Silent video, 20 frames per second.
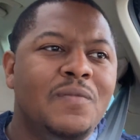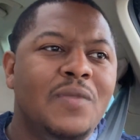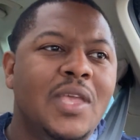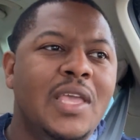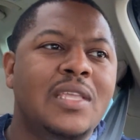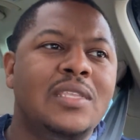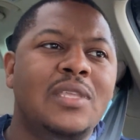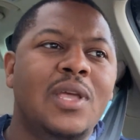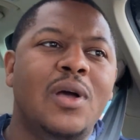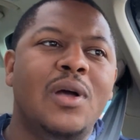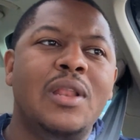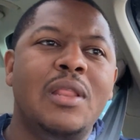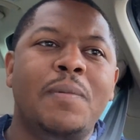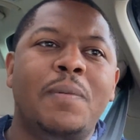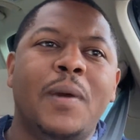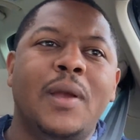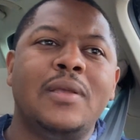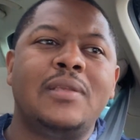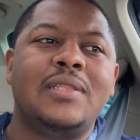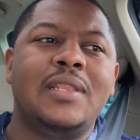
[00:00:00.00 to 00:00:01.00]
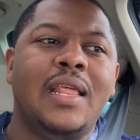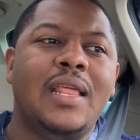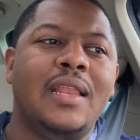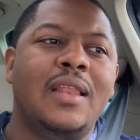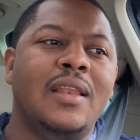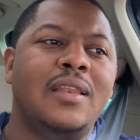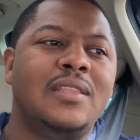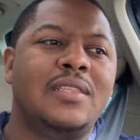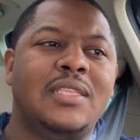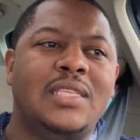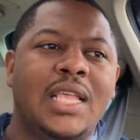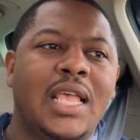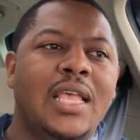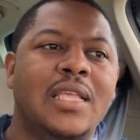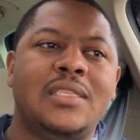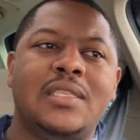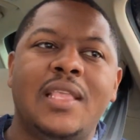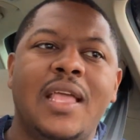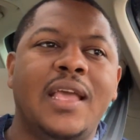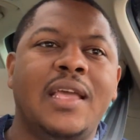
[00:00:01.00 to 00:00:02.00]
He's the only person that
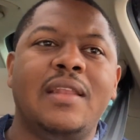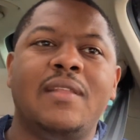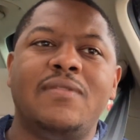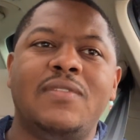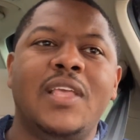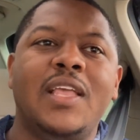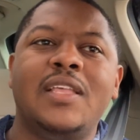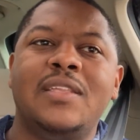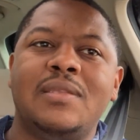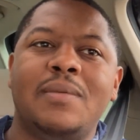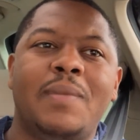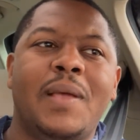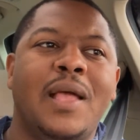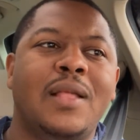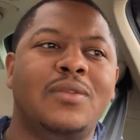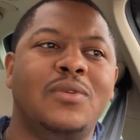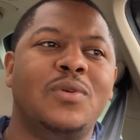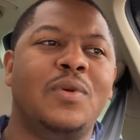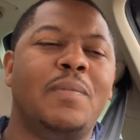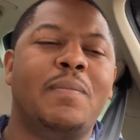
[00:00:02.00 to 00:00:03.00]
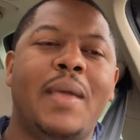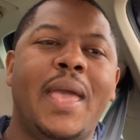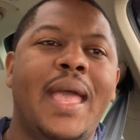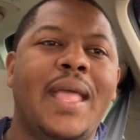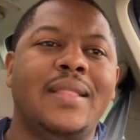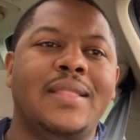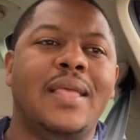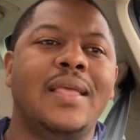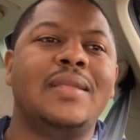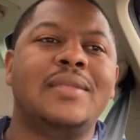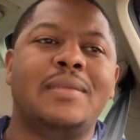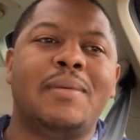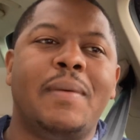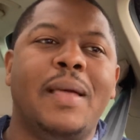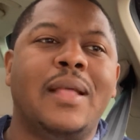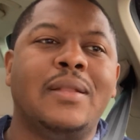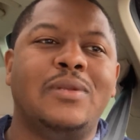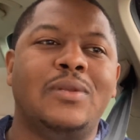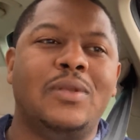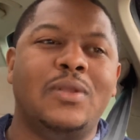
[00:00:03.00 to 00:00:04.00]
says negative things about you and bad things
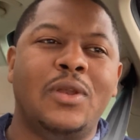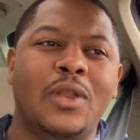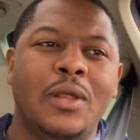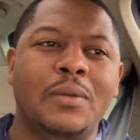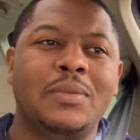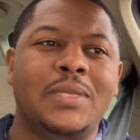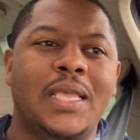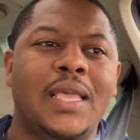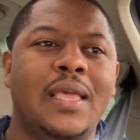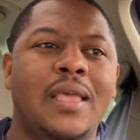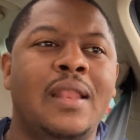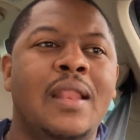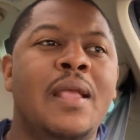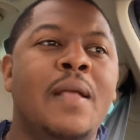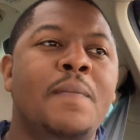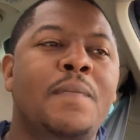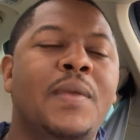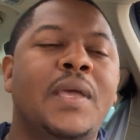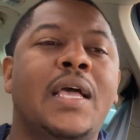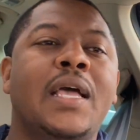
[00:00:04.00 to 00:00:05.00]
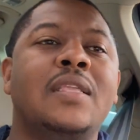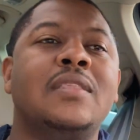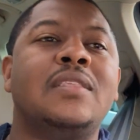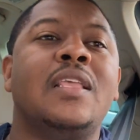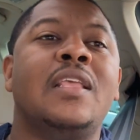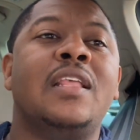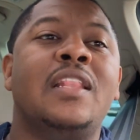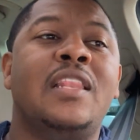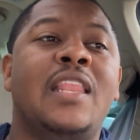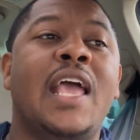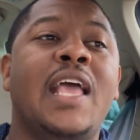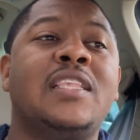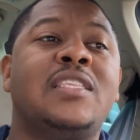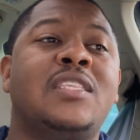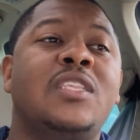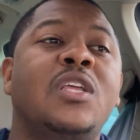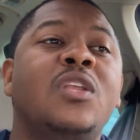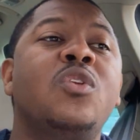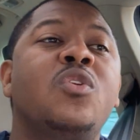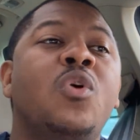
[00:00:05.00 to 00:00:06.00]
about you. You know what I'm saying? Because
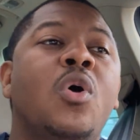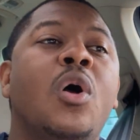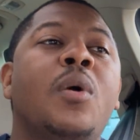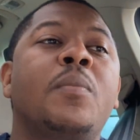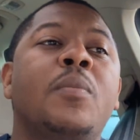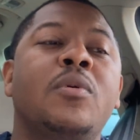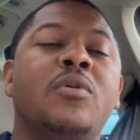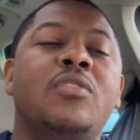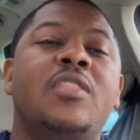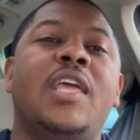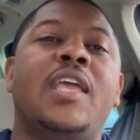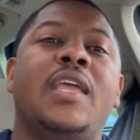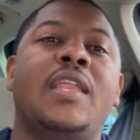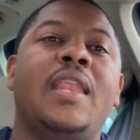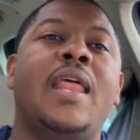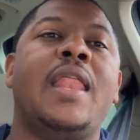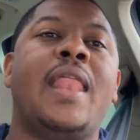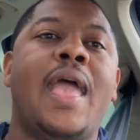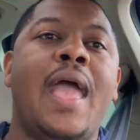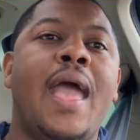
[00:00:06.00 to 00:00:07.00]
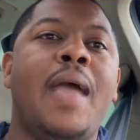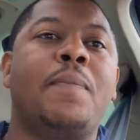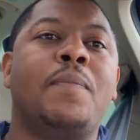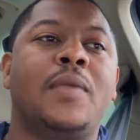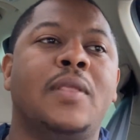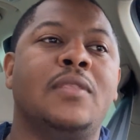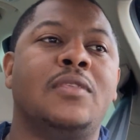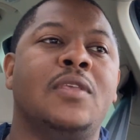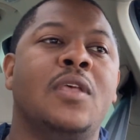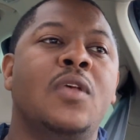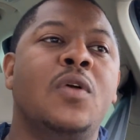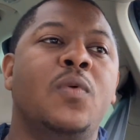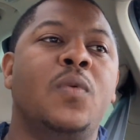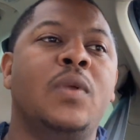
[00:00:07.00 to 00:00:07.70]
that's the normal thing that happens.